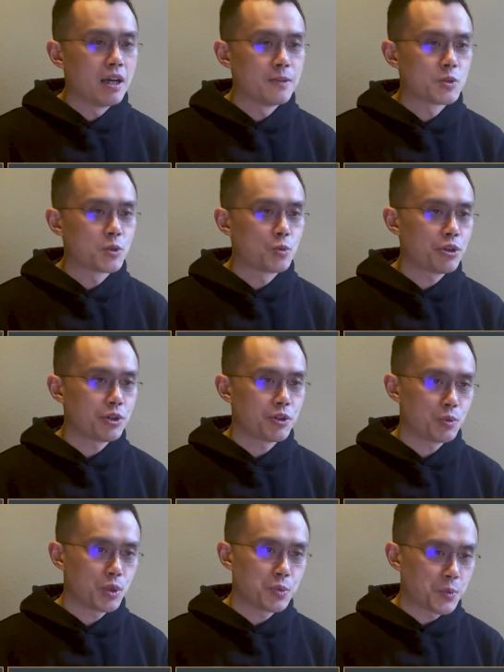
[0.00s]
Um, so
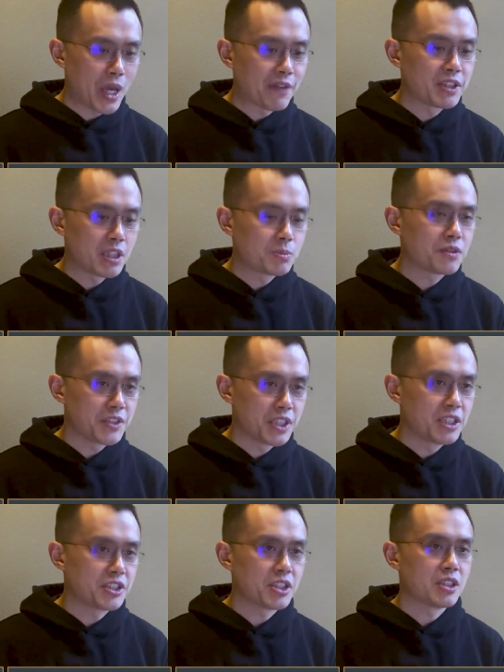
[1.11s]
we'll, we, we have a number of
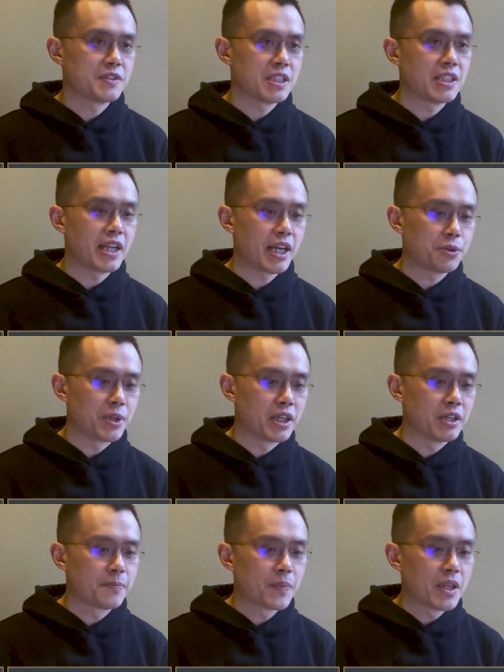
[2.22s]
initiatives in that
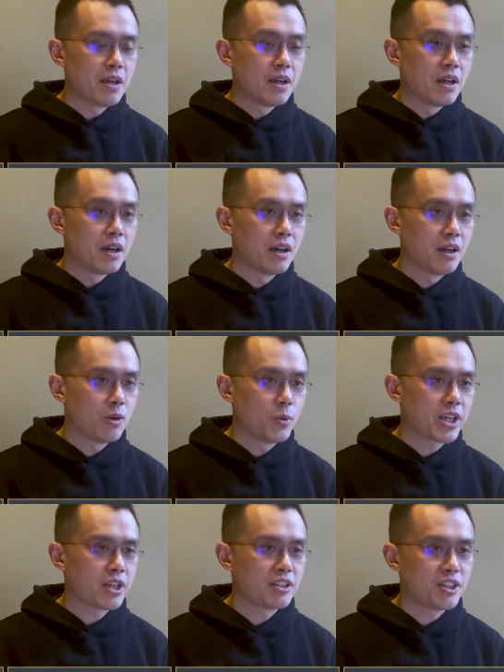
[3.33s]
area. Uh,
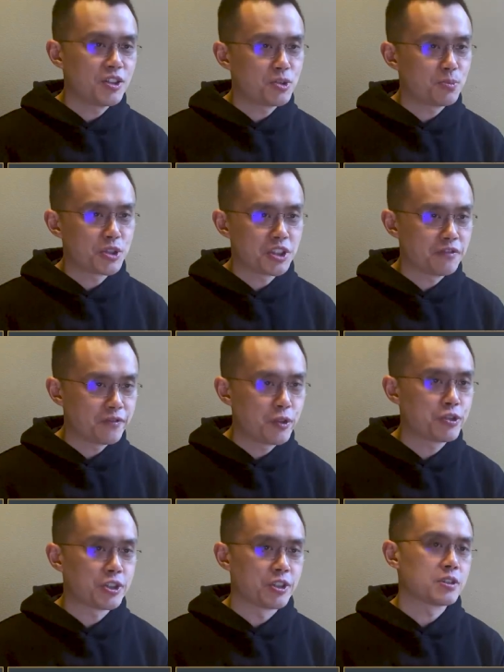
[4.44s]
we continue to pushing
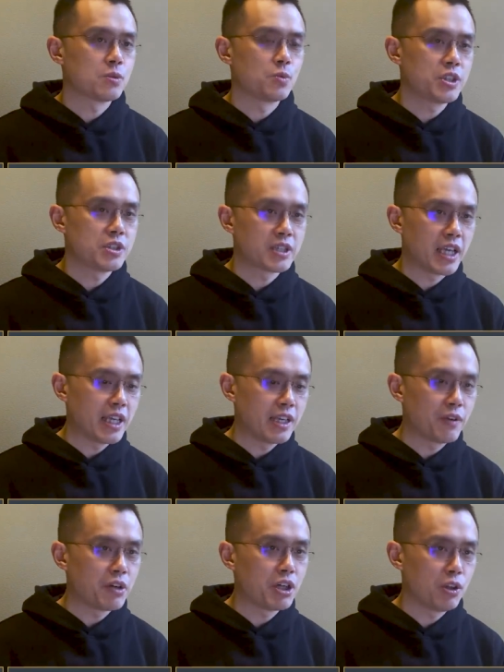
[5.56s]
futures, which is
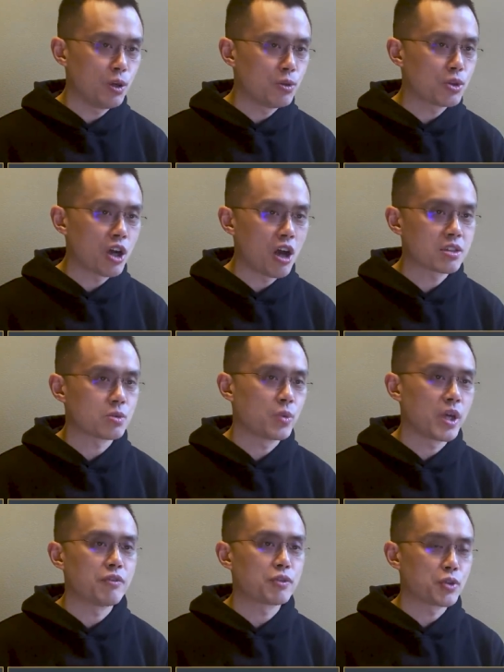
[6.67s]
a very low cost
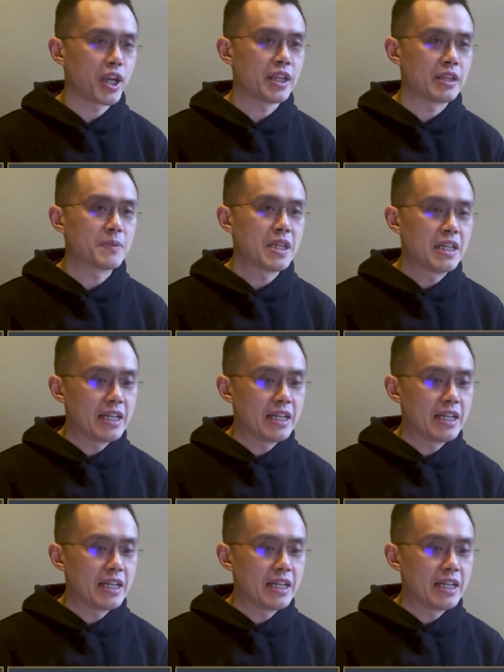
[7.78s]
way of trading.